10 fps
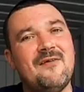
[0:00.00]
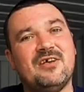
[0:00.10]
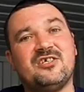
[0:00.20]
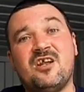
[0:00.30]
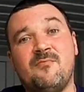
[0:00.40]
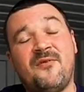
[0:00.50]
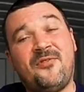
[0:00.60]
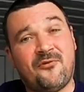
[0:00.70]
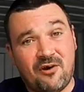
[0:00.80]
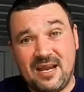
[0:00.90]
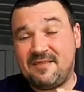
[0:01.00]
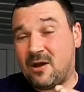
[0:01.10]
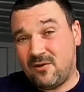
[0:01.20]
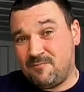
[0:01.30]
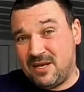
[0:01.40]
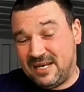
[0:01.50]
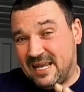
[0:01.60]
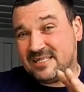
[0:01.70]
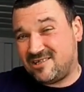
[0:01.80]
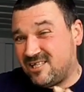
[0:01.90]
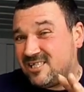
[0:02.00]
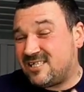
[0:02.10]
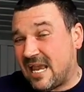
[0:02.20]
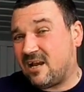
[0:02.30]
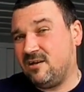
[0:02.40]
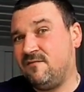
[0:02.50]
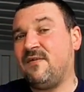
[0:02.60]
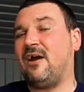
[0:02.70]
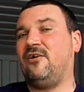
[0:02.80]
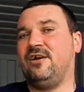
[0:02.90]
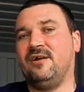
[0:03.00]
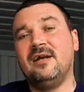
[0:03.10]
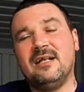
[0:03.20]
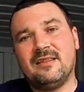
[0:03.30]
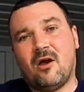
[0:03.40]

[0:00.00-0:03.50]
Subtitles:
If it's a number three, that would mean it's the second variant.